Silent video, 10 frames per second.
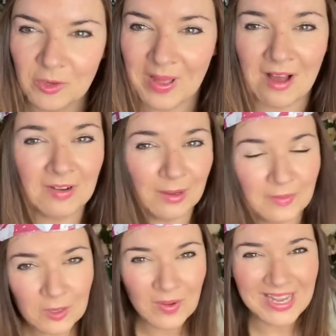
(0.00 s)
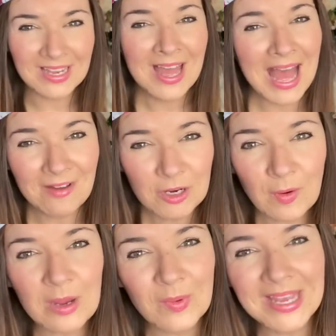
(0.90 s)
But have a lovely week, have a
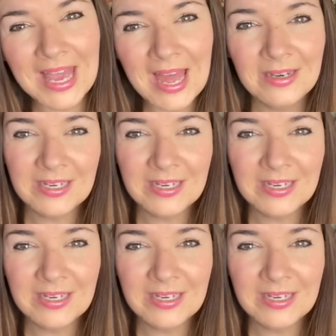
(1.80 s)
great weekend,